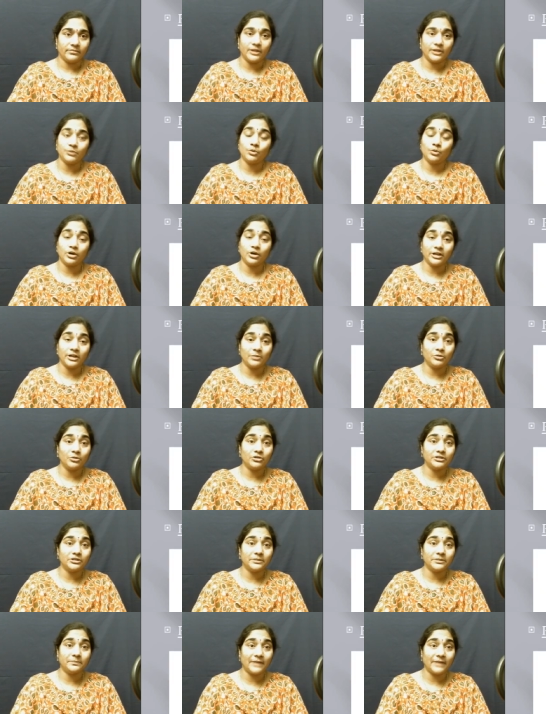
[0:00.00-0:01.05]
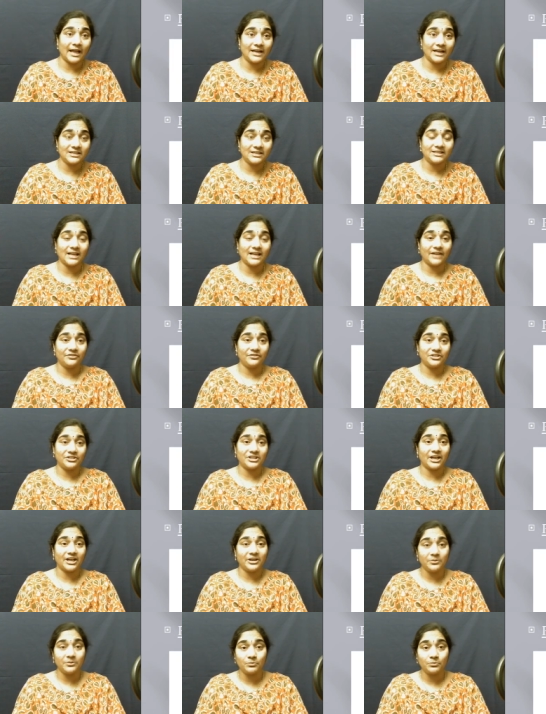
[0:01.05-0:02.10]
Then what about the plants that which
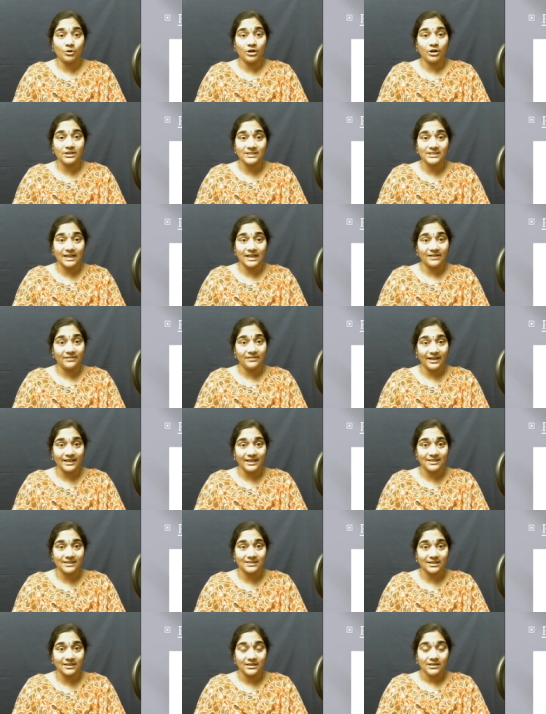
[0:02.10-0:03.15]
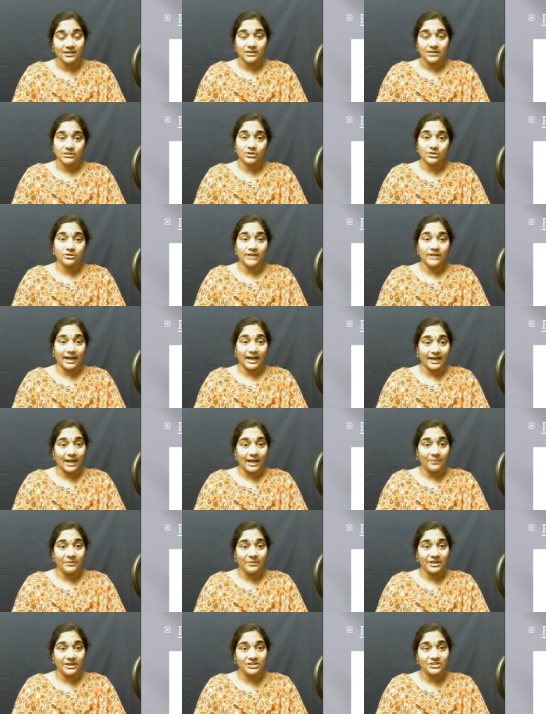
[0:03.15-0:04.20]
are in ponds and lakes? So the
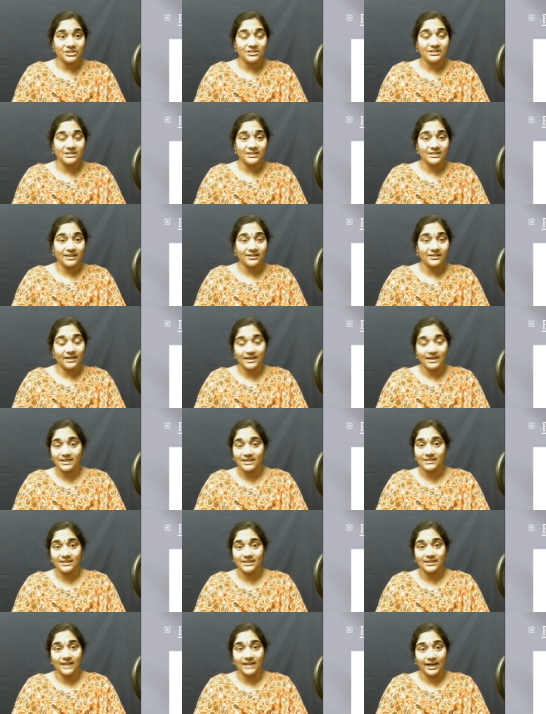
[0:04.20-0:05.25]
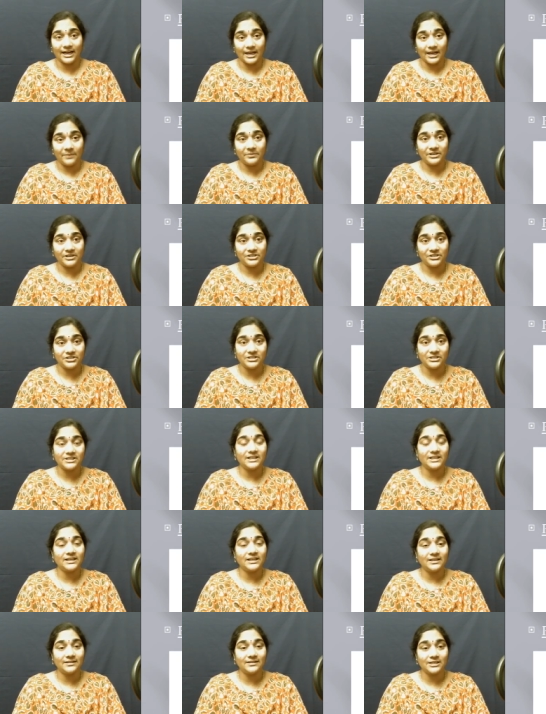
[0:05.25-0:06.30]
adaptation seen, let us see the adaptation
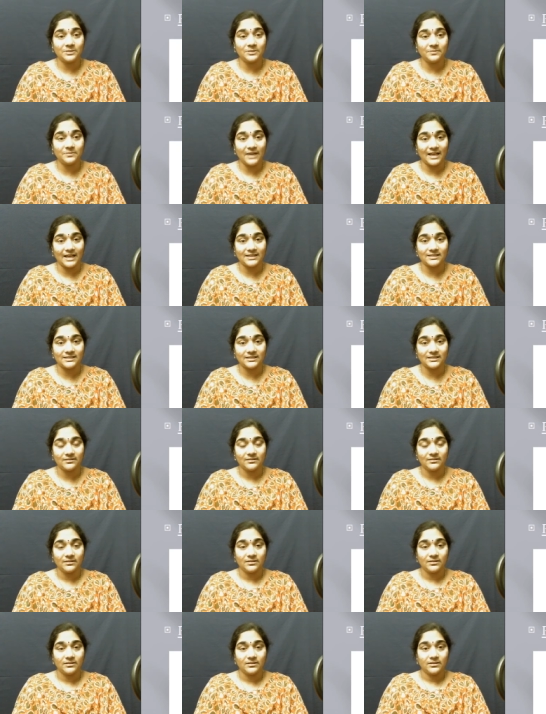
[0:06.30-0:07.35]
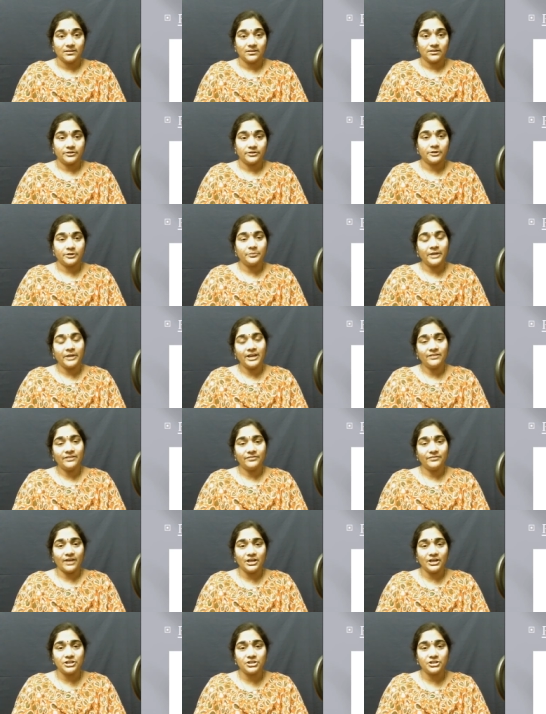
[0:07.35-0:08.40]
seen in these plants. The main
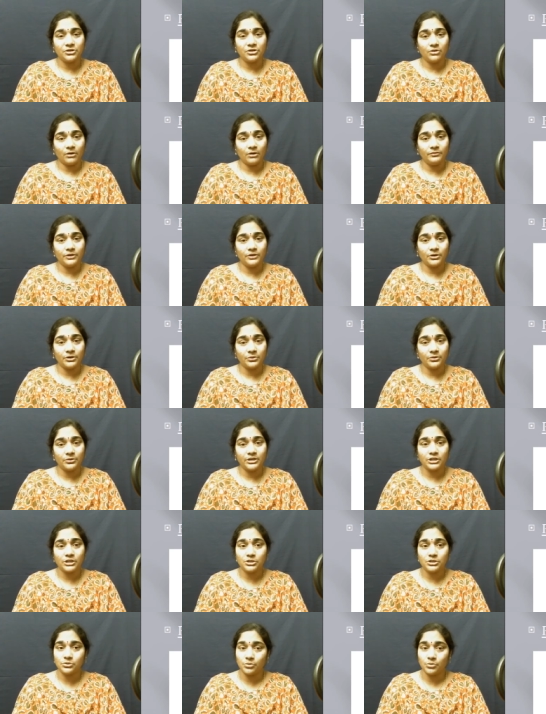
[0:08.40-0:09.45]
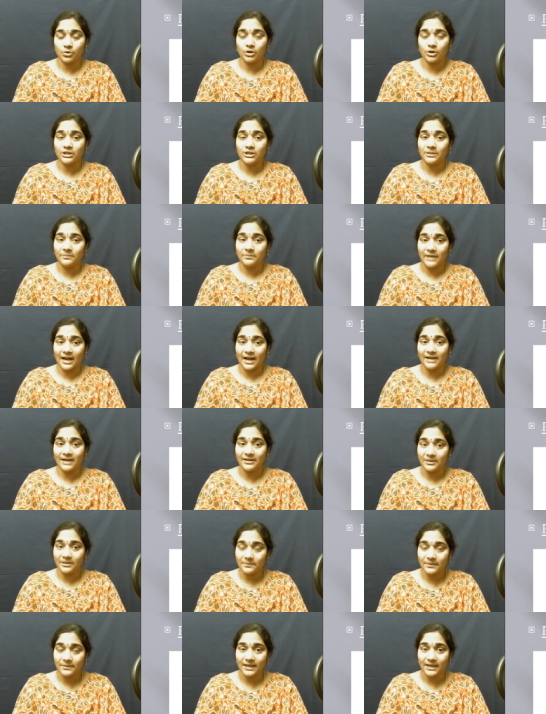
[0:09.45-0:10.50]
function of the root is to hold the
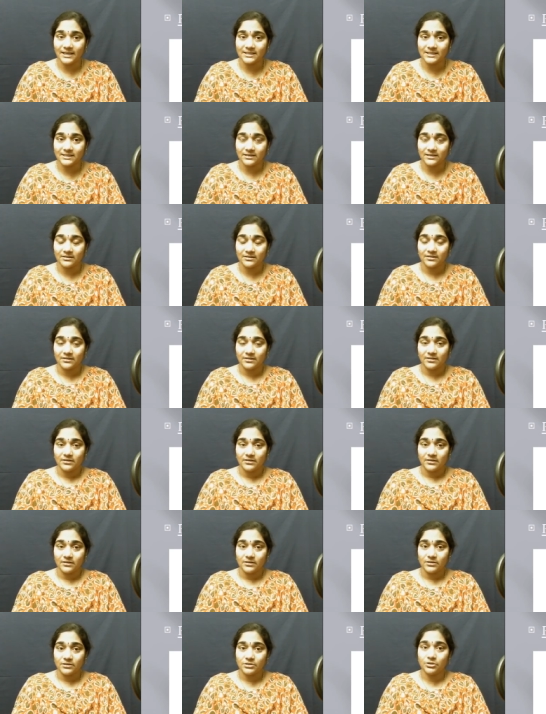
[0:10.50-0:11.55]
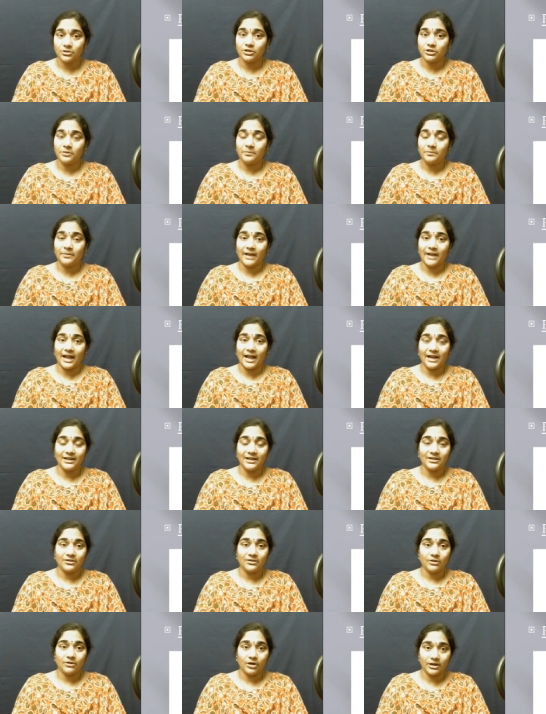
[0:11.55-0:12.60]
plant in place. So the plant
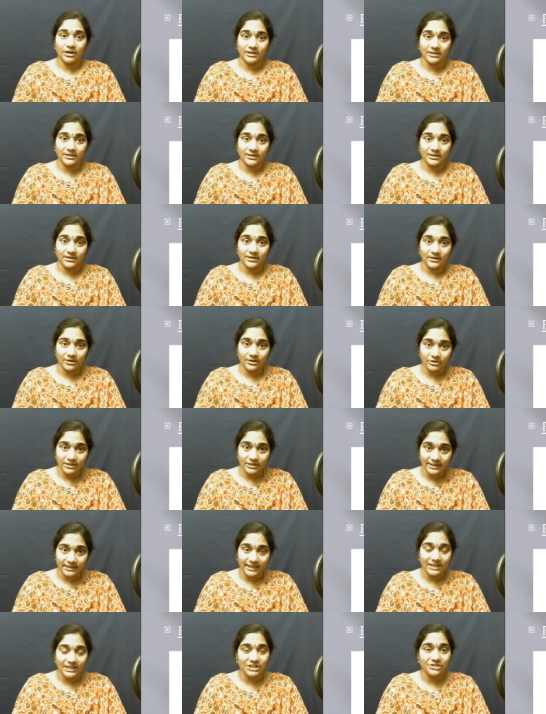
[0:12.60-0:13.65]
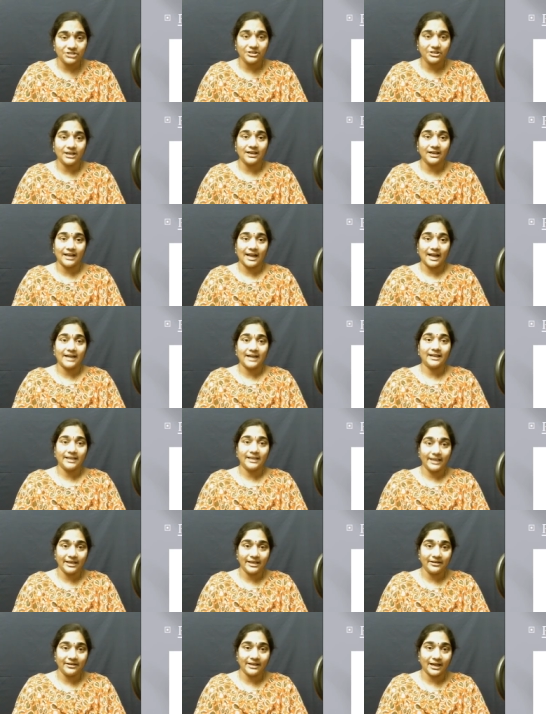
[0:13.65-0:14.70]
or on the terrestrial land
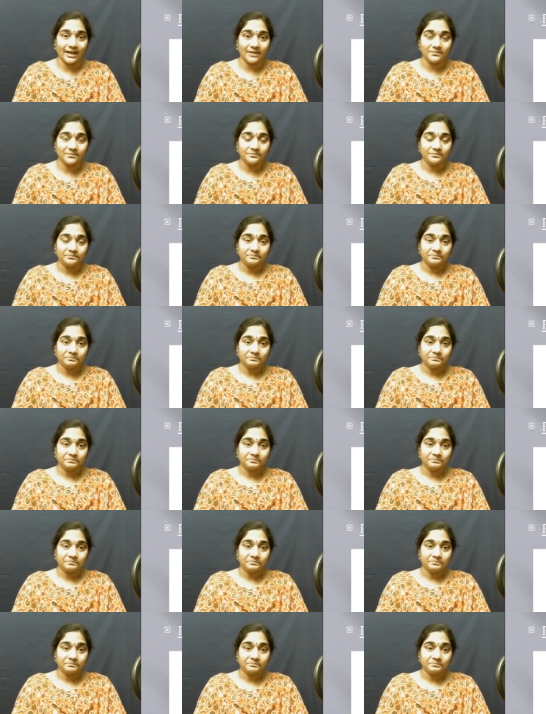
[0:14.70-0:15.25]
area,